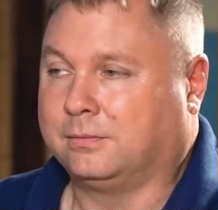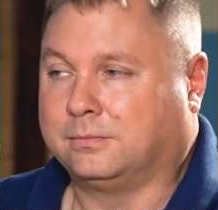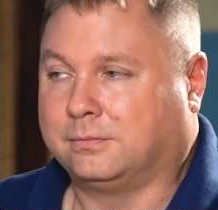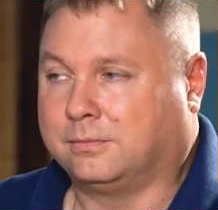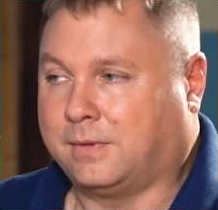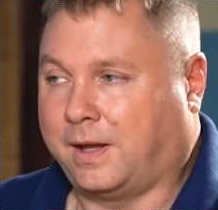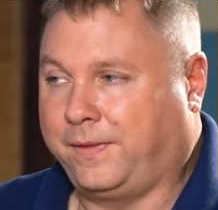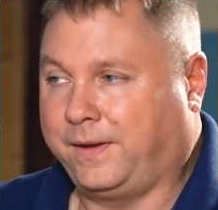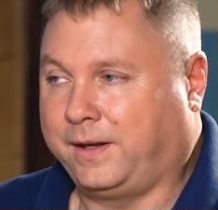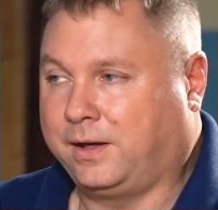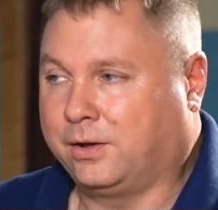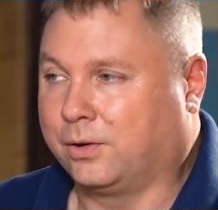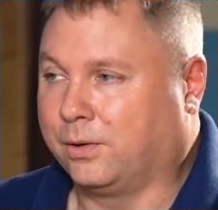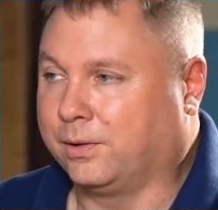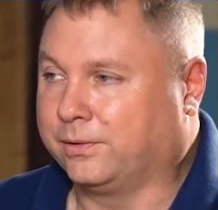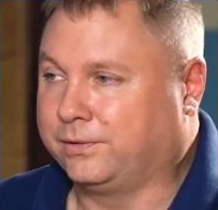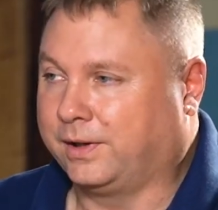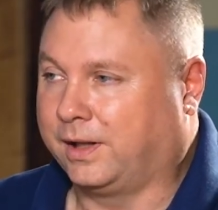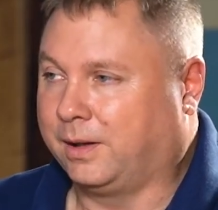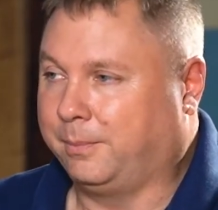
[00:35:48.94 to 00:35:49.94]
I think you're
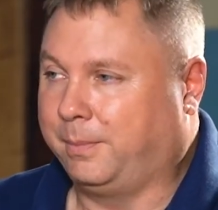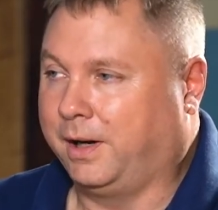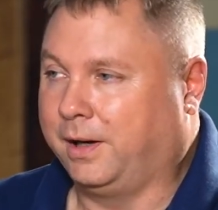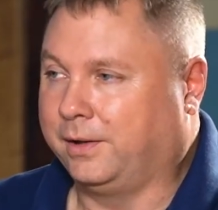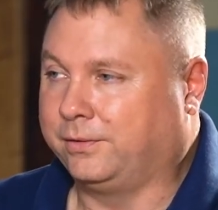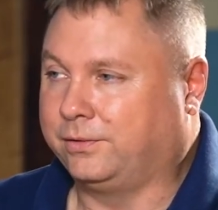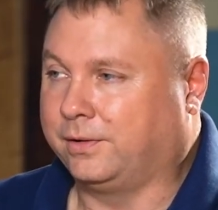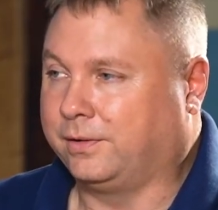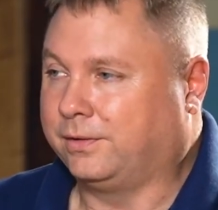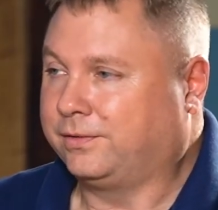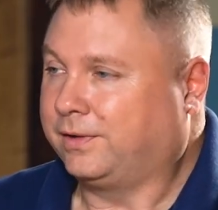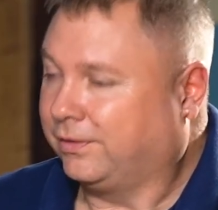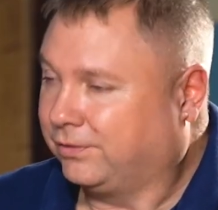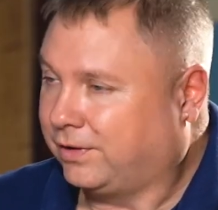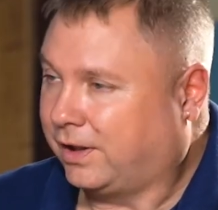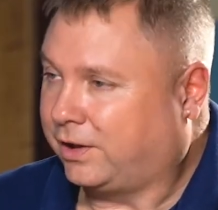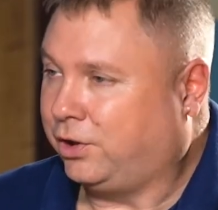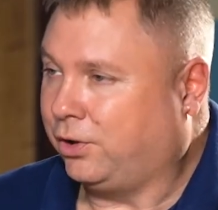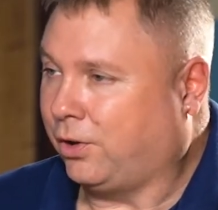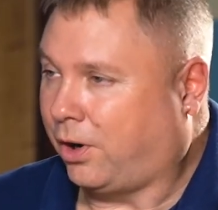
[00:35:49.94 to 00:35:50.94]
going to sell a bunch. It sounds
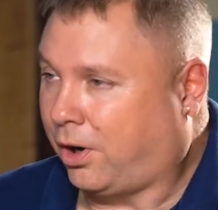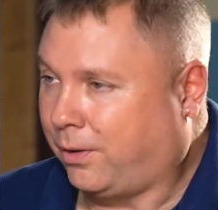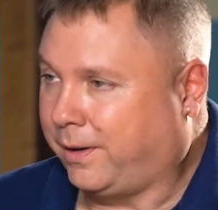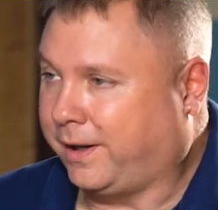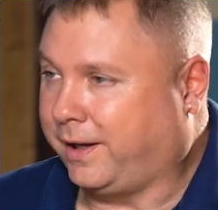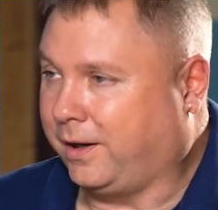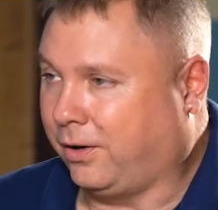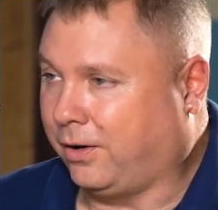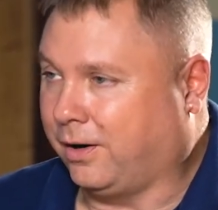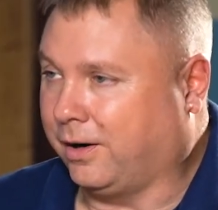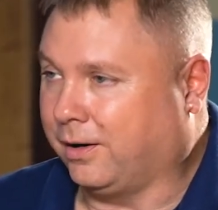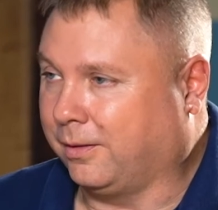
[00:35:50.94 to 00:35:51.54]
like you already are,